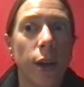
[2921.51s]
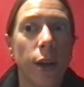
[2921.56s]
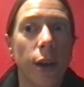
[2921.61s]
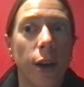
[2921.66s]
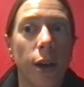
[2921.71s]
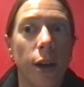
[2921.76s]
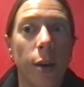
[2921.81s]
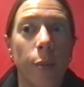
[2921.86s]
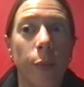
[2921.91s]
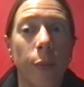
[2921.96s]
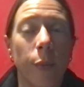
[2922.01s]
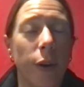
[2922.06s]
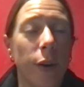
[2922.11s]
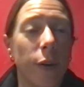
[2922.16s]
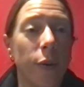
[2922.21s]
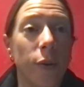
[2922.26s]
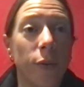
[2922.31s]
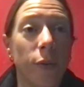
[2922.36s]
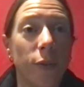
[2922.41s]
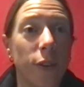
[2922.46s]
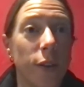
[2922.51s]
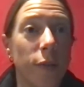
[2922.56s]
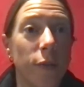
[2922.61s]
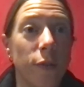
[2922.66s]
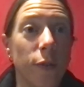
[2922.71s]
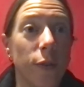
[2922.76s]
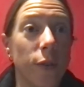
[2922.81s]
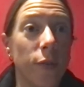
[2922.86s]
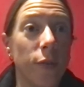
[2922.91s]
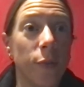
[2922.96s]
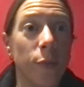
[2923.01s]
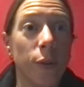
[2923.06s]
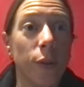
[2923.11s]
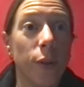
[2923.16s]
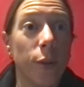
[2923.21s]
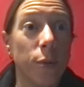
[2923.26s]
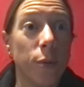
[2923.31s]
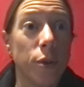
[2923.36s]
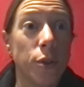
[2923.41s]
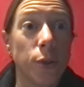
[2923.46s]
I don't know if any of you are
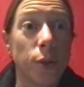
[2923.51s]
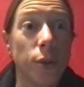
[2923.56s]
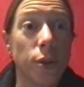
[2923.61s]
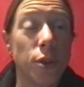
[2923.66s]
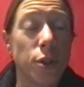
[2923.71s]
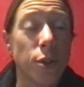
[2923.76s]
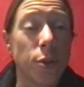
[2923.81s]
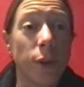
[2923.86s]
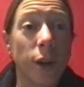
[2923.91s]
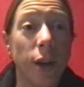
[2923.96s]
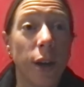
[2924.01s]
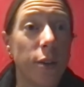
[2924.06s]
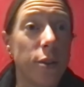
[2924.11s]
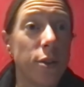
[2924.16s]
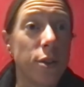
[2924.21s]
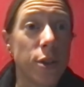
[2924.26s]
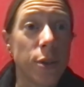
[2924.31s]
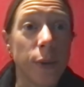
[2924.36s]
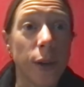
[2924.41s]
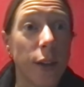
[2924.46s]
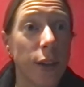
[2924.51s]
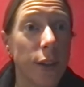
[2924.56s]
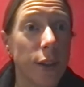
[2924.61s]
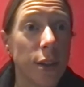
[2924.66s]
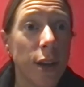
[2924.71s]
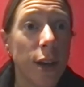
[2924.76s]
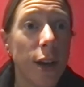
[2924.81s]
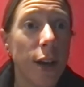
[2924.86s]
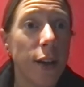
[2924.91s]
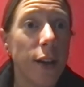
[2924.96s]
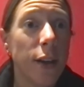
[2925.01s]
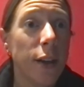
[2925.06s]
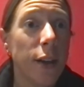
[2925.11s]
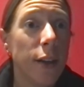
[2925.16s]
familiar with George Seurat or Seurat the Dot.